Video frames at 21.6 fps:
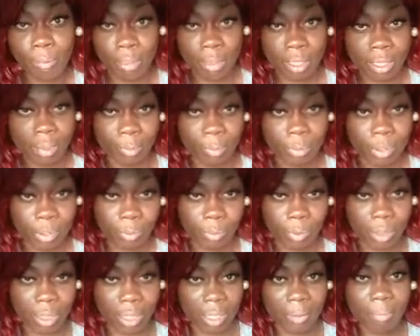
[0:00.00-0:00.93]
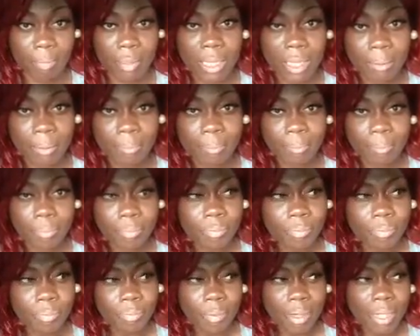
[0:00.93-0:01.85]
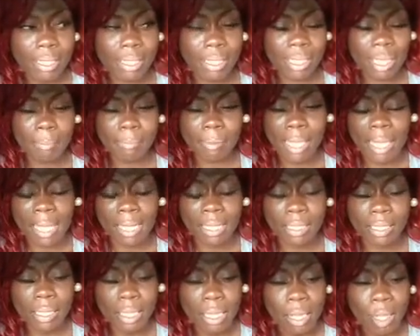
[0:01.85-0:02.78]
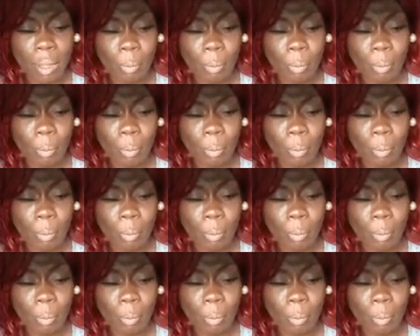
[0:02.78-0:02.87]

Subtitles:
within me, sometimes